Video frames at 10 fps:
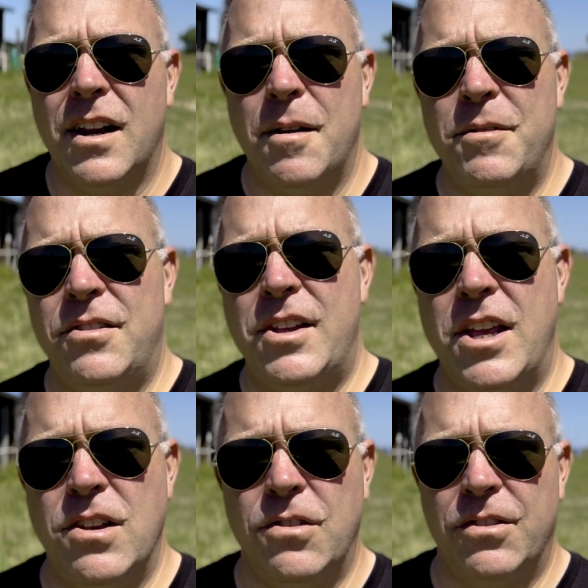I'm just
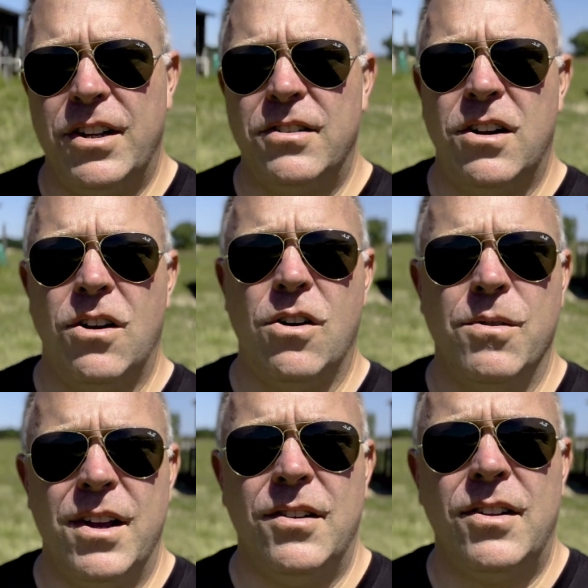saying usually, it's not
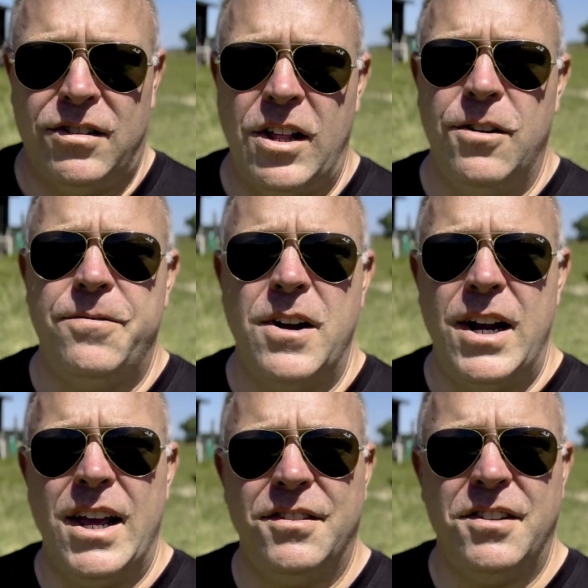always, seller
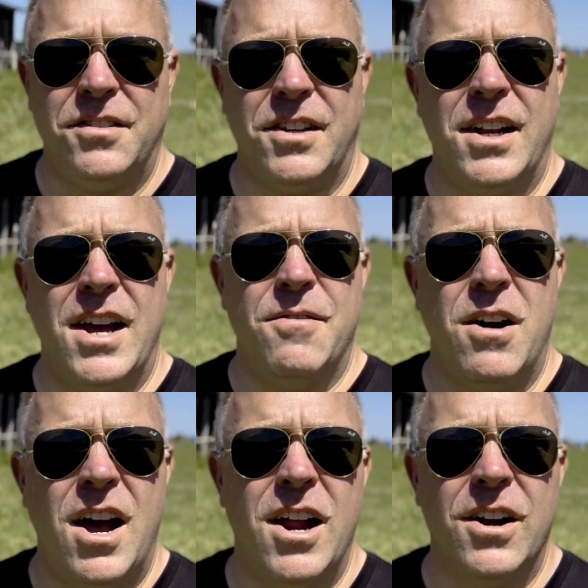financing is going to have
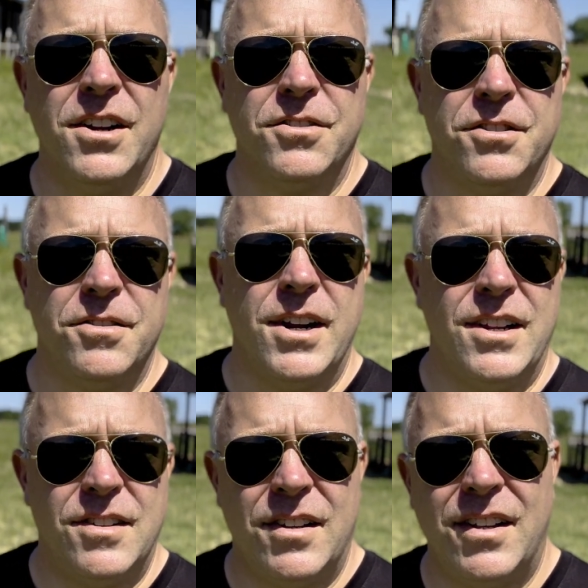higher interest
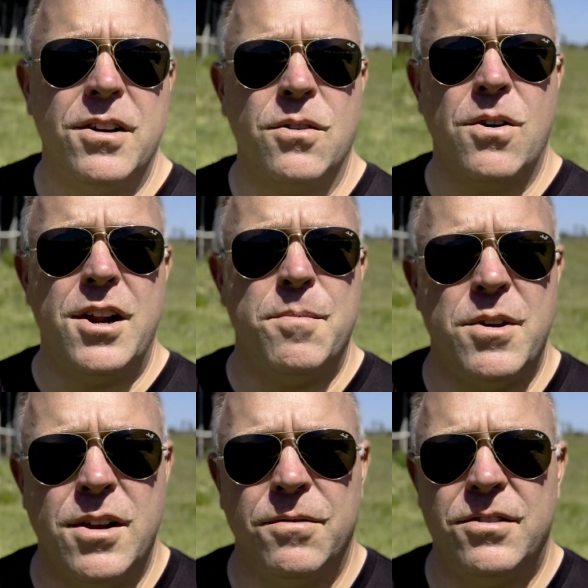rates. done quite a
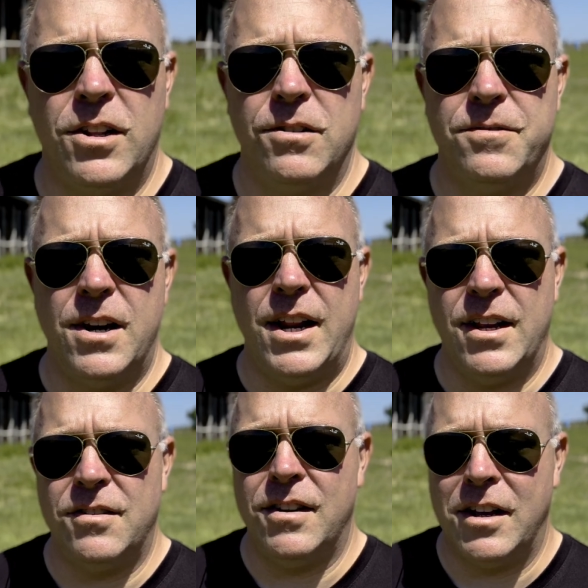bit of seller
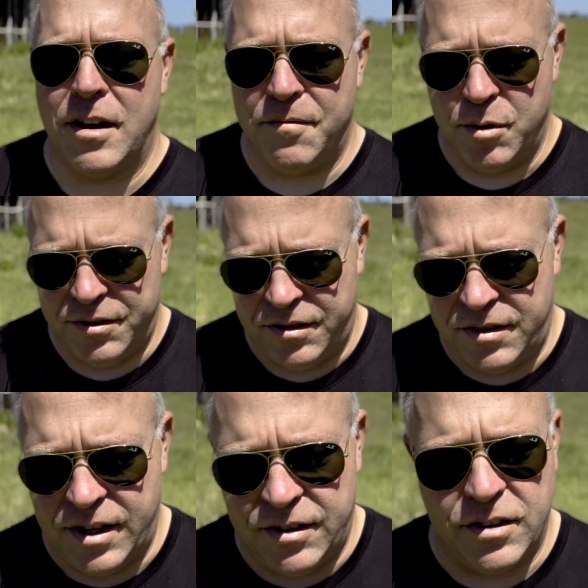financing. I've purchased
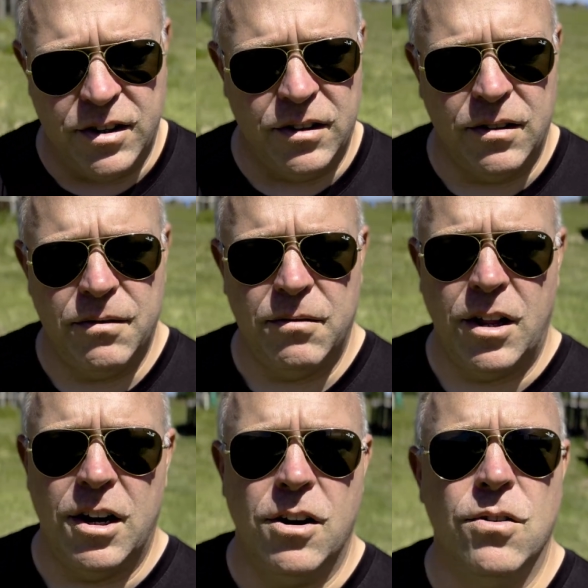things on a
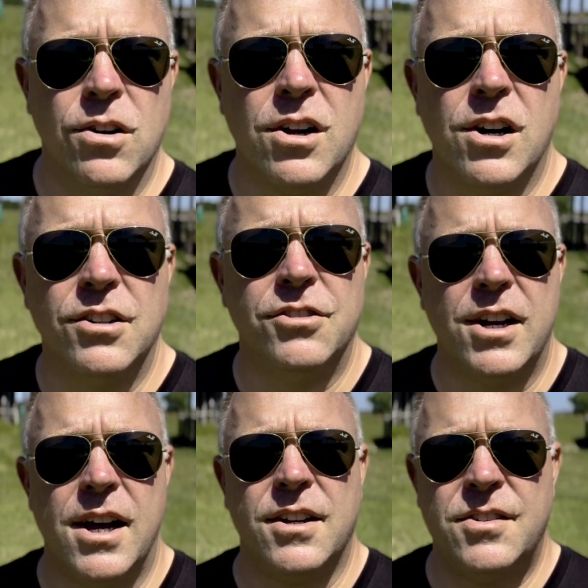lot of owner
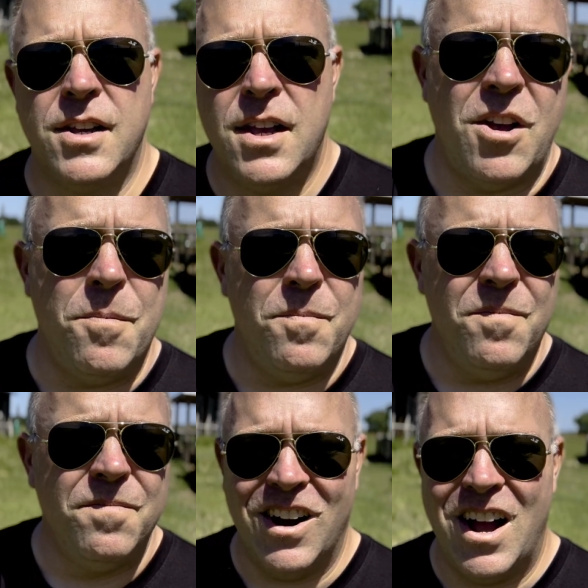contracts.
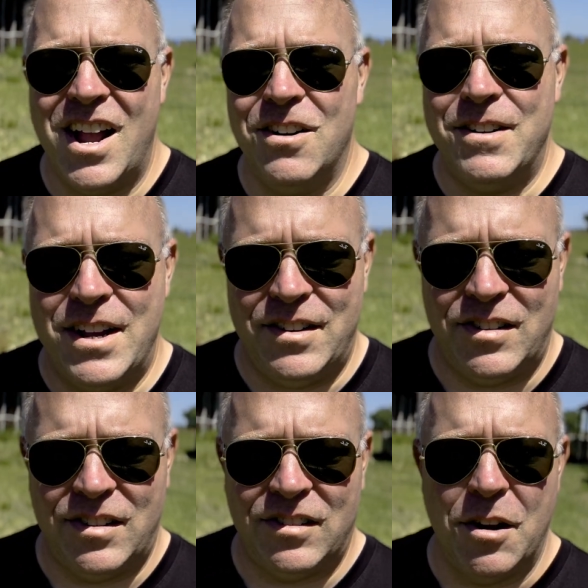Some are higher rates,
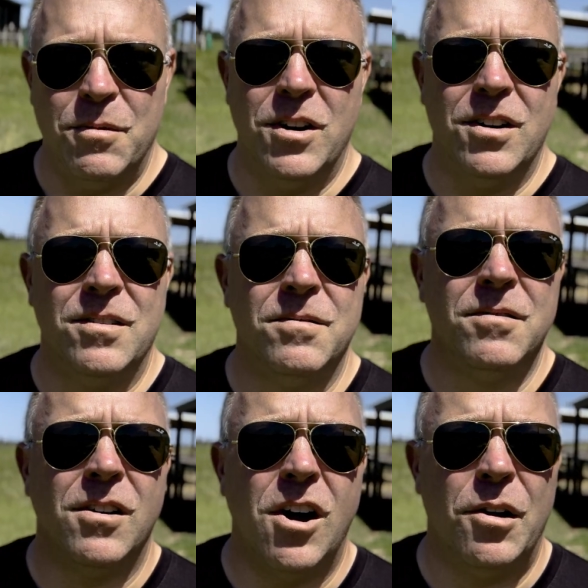some are
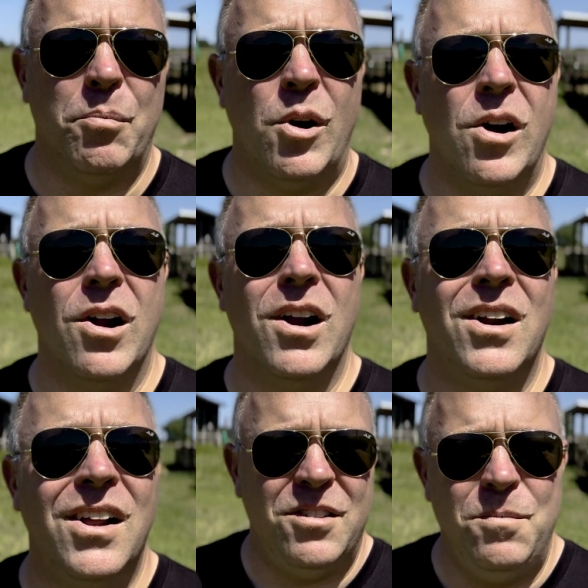on par,
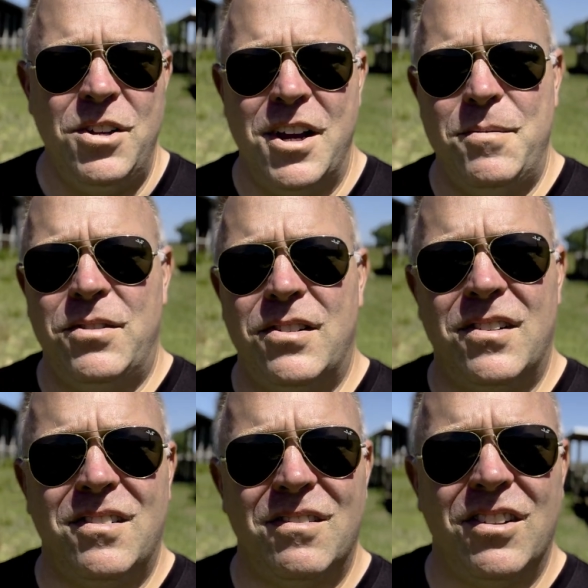but sometimes
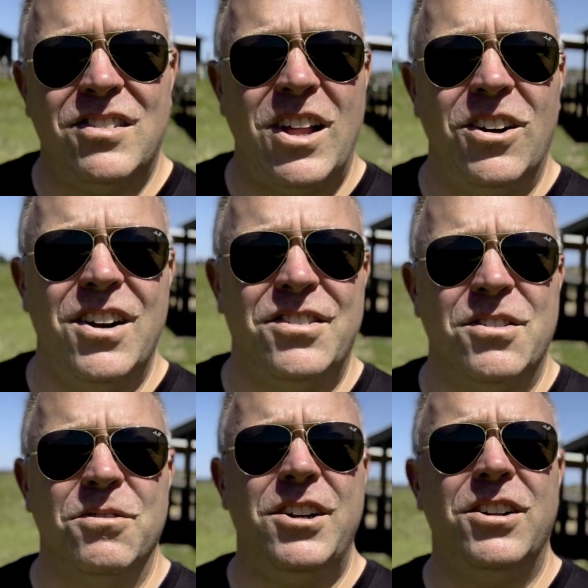the seller
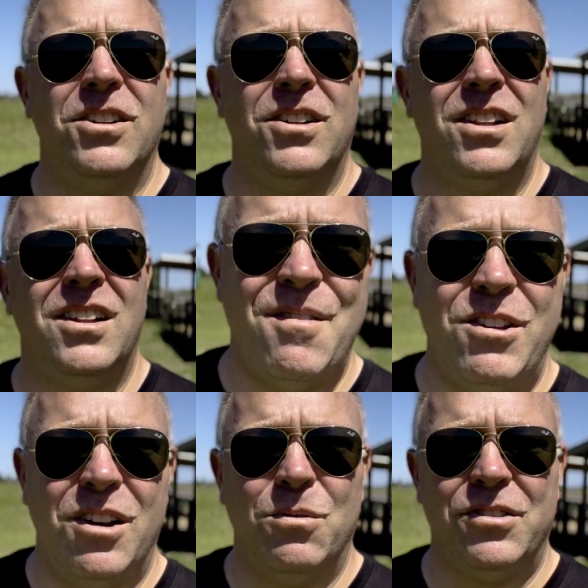isn't real
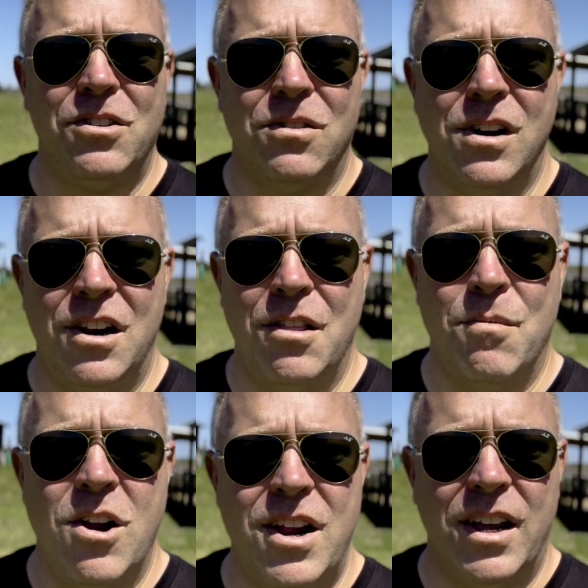savvy on what's going on in the
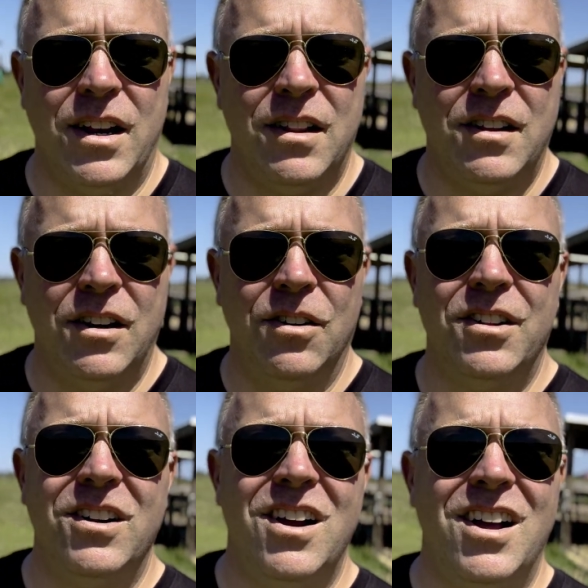market. You know,
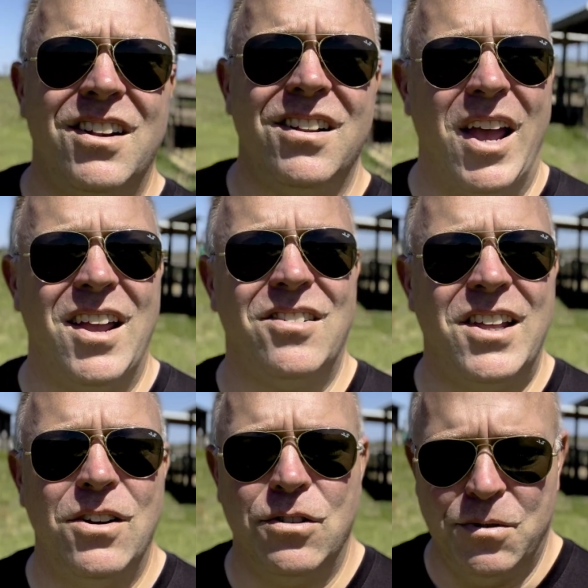they're not banks.
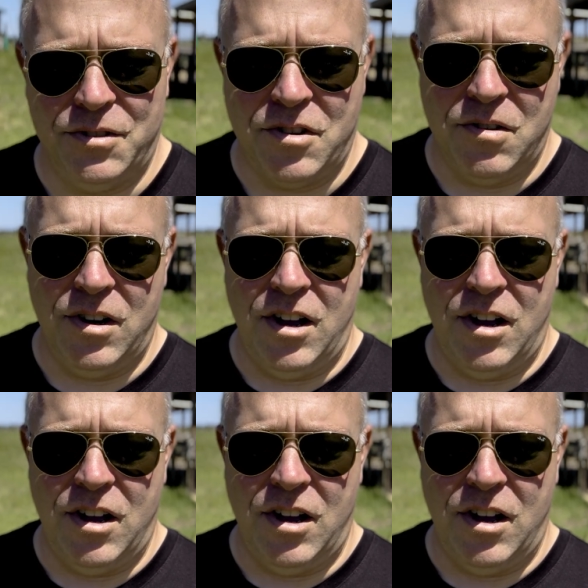They don't know what's going